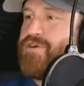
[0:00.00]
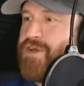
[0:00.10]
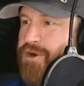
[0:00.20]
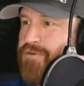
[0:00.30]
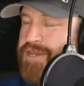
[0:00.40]
Then you
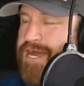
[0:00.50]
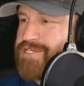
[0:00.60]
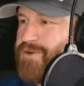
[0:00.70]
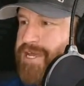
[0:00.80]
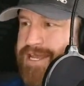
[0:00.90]
can go the
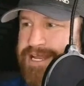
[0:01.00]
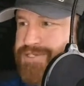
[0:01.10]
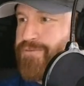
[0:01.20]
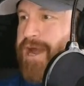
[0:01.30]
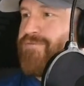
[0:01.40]
next week and
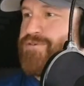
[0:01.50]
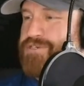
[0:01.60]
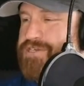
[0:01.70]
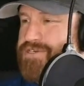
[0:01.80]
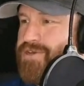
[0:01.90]
it's a
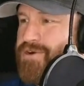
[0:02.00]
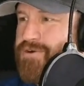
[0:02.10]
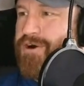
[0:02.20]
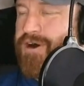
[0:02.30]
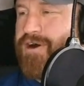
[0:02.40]
rifle season.
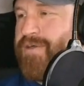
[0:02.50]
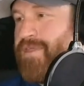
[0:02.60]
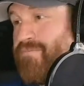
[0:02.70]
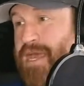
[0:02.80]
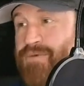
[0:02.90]

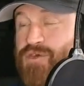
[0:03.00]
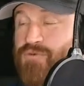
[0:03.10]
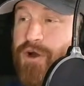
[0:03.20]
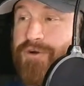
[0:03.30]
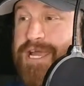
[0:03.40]
And then maybe
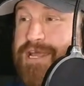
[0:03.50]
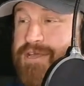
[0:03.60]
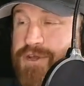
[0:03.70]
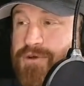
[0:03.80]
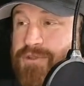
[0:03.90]

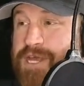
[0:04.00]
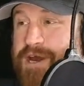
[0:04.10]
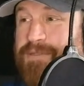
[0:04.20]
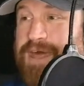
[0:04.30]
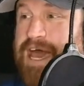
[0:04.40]
you can only
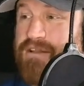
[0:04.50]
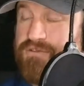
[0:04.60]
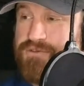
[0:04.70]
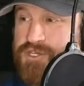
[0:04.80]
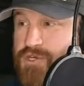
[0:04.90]
hunt that
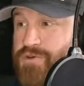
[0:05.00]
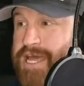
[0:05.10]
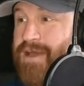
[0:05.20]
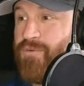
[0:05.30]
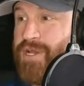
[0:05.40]

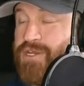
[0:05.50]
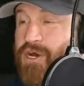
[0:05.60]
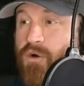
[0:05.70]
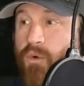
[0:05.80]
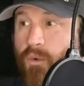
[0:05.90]
2-day
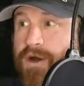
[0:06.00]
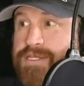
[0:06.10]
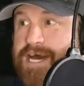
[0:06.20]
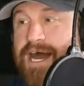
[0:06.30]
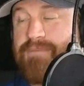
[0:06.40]
window
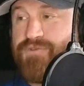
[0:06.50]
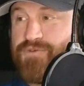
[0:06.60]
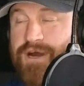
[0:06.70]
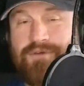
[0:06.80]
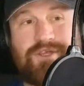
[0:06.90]
one time
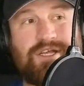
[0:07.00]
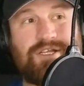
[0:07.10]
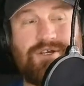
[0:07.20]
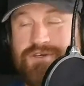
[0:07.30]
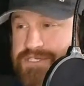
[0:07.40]
throughout
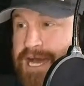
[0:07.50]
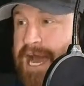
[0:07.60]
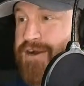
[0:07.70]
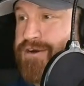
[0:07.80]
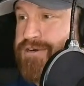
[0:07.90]
your
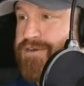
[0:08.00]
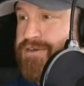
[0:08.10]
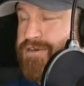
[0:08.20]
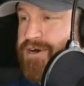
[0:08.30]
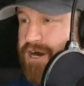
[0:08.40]
entire
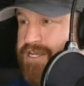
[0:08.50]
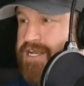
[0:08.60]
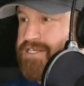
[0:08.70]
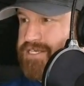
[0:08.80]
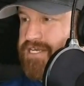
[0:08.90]

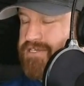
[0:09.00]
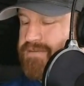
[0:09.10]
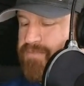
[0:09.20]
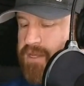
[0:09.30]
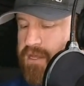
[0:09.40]
hunting
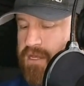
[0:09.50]
season.